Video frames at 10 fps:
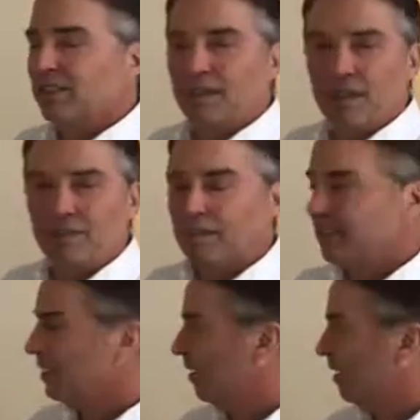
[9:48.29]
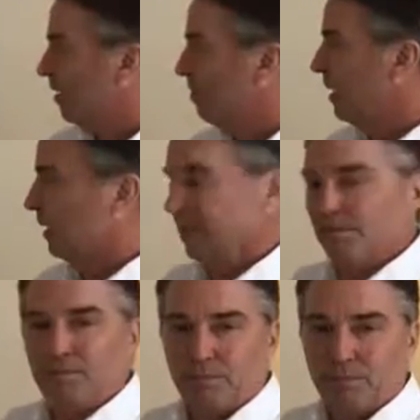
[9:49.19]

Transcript: autonomous milling